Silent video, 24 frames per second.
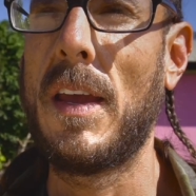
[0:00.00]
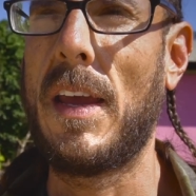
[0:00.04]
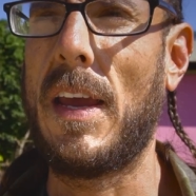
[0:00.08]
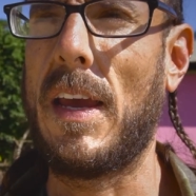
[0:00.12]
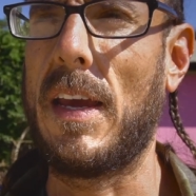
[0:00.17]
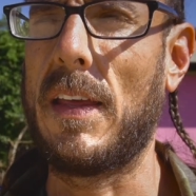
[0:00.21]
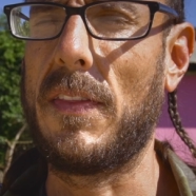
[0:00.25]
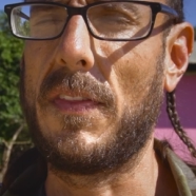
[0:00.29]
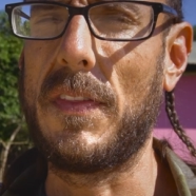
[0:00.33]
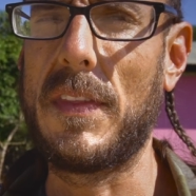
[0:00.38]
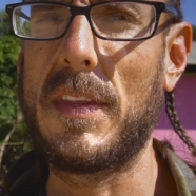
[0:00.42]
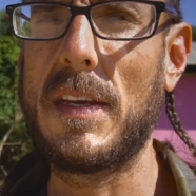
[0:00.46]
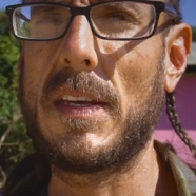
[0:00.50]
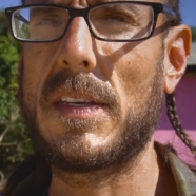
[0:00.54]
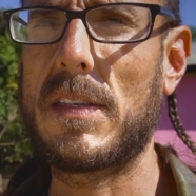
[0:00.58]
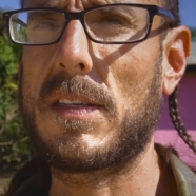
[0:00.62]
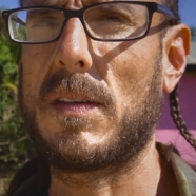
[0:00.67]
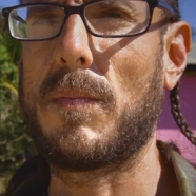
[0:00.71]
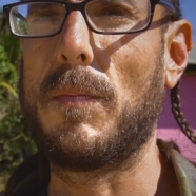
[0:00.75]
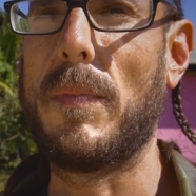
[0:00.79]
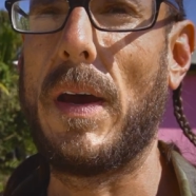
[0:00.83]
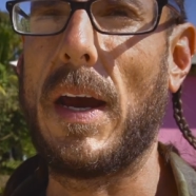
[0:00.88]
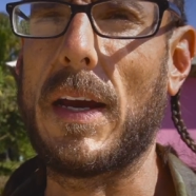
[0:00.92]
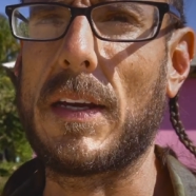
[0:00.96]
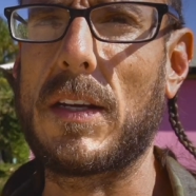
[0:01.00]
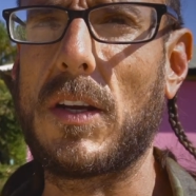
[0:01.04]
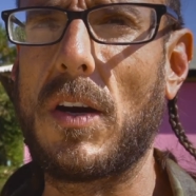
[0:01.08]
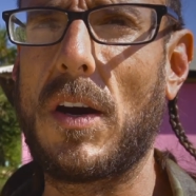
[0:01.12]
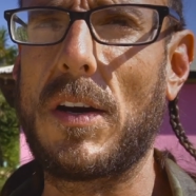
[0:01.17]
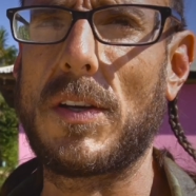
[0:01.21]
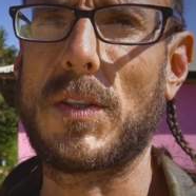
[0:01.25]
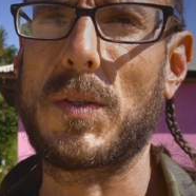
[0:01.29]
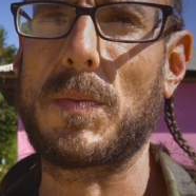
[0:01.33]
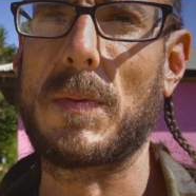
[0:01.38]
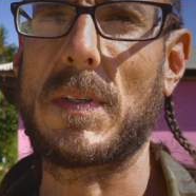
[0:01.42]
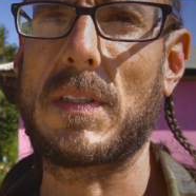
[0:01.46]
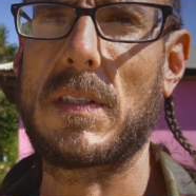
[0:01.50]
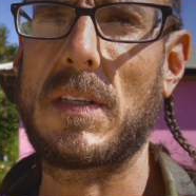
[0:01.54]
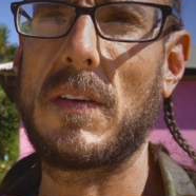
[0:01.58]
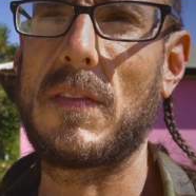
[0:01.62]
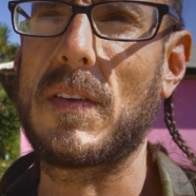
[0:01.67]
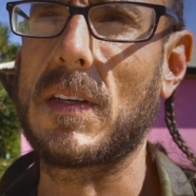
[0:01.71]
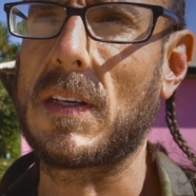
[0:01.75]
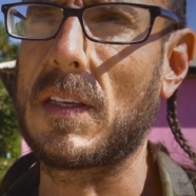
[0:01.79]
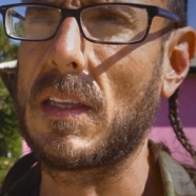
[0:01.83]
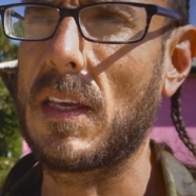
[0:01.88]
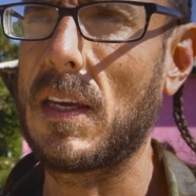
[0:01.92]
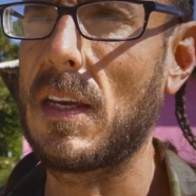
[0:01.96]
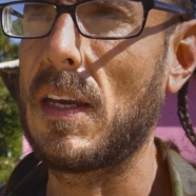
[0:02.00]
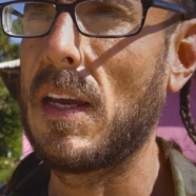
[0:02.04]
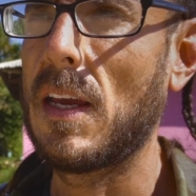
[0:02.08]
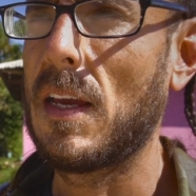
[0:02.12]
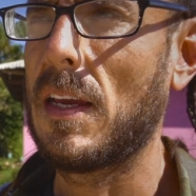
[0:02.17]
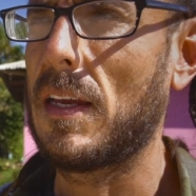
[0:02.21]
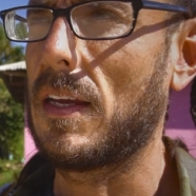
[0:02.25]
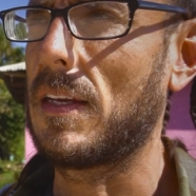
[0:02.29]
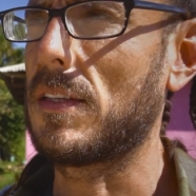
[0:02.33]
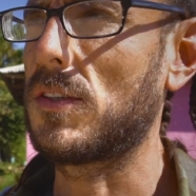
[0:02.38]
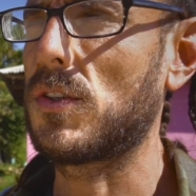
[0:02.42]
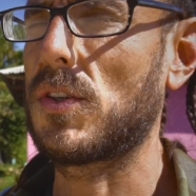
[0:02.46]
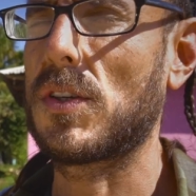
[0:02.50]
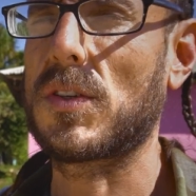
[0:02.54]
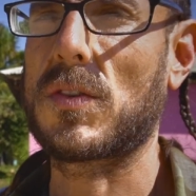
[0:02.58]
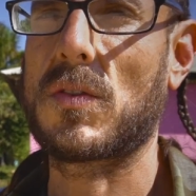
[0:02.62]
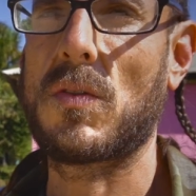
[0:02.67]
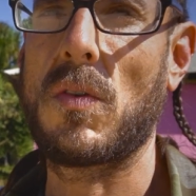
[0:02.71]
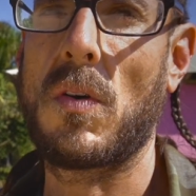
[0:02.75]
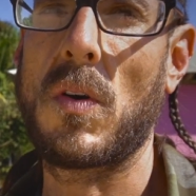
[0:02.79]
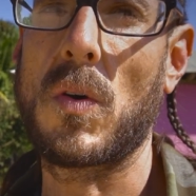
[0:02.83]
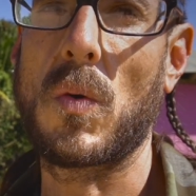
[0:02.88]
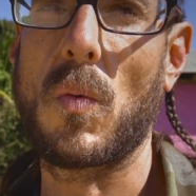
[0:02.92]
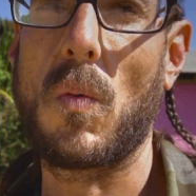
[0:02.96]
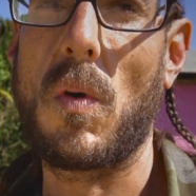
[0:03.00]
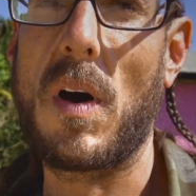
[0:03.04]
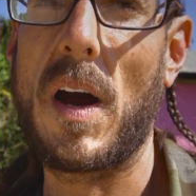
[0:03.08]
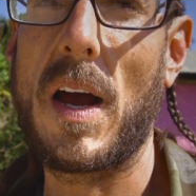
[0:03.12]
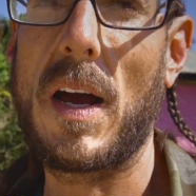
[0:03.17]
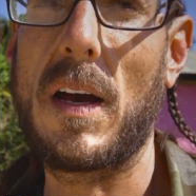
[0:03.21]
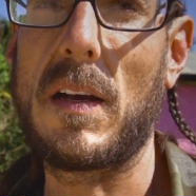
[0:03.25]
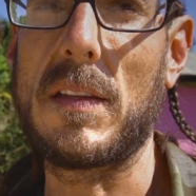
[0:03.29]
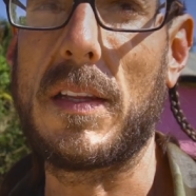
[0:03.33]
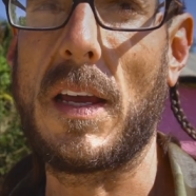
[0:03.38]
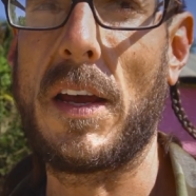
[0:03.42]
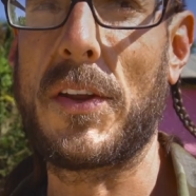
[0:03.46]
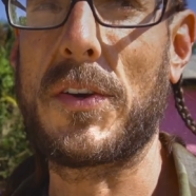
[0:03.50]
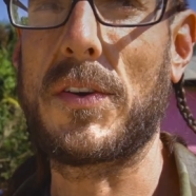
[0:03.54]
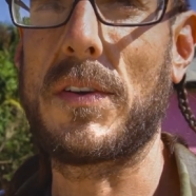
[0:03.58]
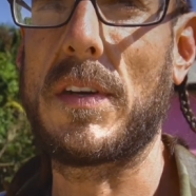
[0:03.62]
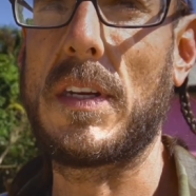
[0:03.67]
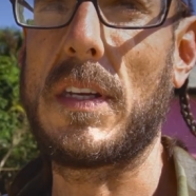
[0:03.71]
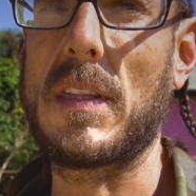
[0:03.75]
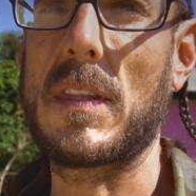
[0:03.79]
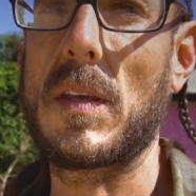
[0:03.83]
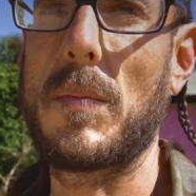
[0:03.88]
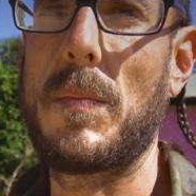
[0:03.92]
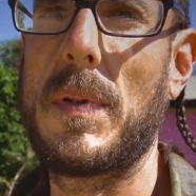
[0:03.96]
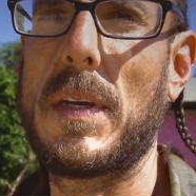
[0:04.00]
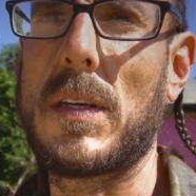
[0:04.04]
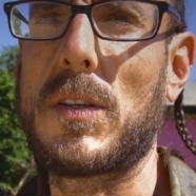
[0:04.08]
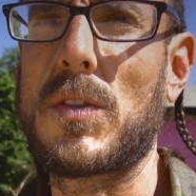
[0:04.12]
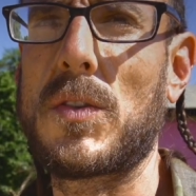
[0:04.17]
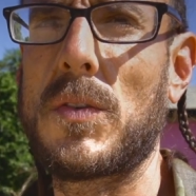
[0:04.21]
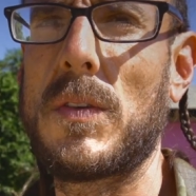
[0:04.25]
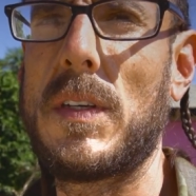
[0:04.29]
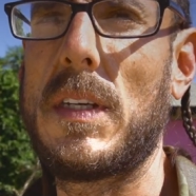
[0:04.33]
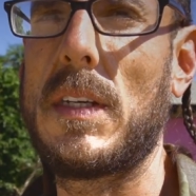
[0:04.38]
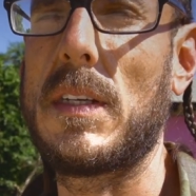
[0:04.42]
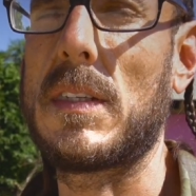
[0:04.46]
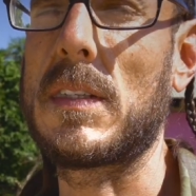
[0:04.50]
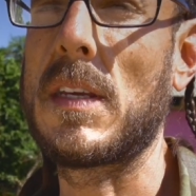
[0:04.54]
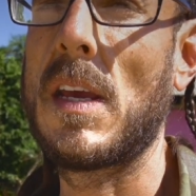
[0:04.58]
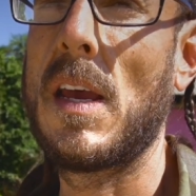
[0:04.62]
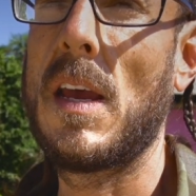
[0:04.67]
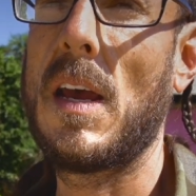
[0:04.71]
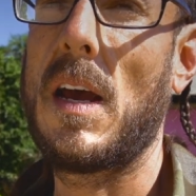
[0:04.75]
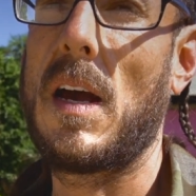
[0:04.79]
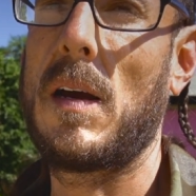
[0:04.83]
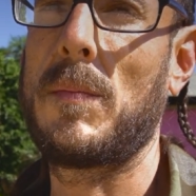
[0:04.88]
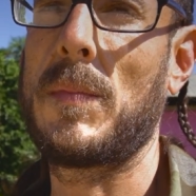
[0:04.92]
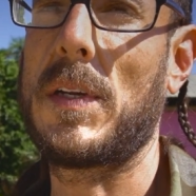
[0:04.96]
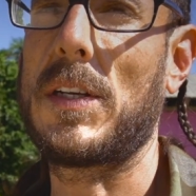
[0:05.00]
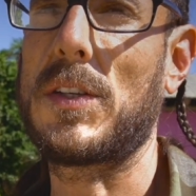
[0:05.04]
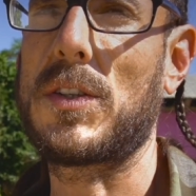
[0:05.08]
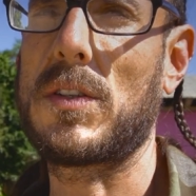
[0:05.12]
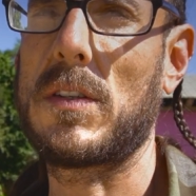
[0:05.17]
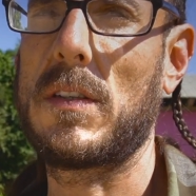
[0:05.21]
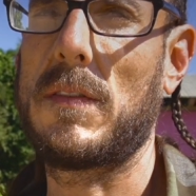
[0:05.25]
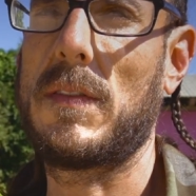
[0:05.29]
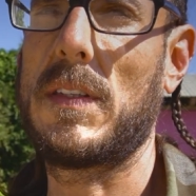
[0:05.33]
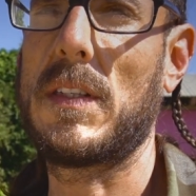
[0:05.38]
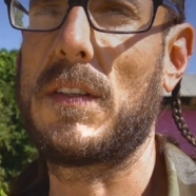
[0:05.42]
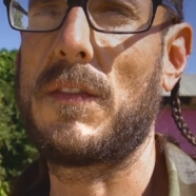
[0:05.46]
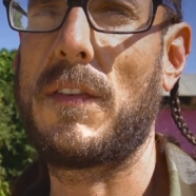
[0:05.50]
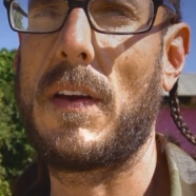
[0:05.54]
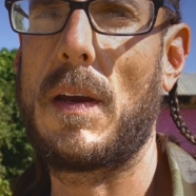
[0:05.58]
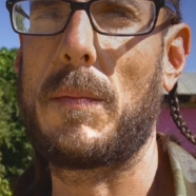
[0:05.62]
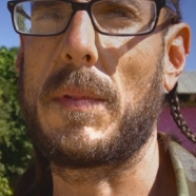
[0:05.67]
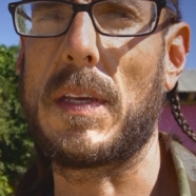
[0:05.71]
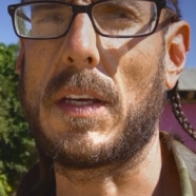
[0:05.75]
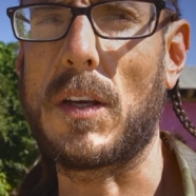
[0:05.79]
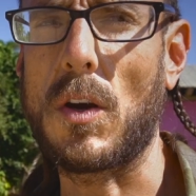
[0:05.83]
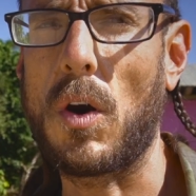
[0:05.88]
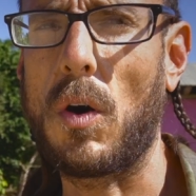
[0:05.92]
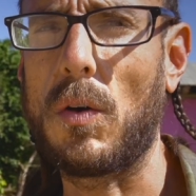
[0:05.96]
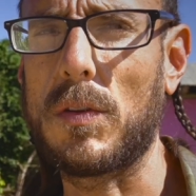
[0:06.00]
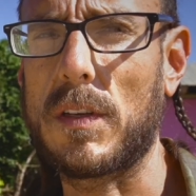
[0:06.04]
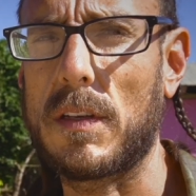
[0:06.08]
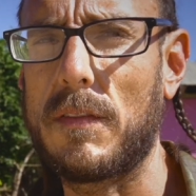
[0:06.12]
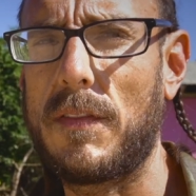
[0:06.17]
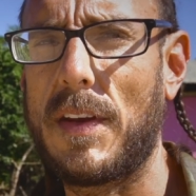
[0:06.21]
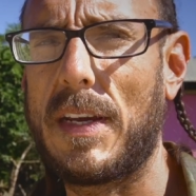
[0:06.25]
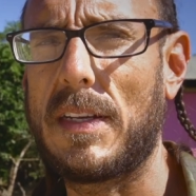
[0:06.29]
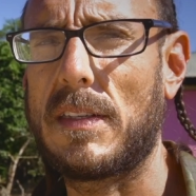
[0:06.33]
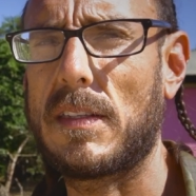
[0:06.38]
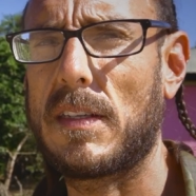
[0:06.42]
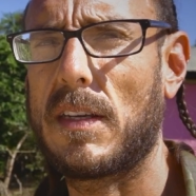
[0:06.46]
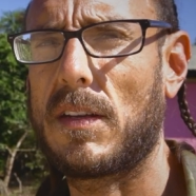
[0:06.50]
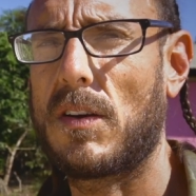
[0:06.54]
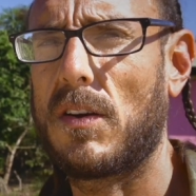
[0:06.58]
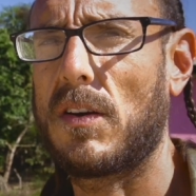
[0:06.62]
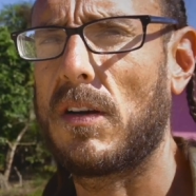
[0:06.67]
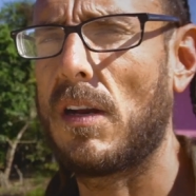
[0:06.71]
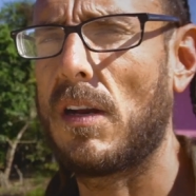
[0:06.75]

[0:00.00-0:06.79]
And this backyard specifically, it's just growing wild underneath the big trees. I'm not sure if this family cultivates it or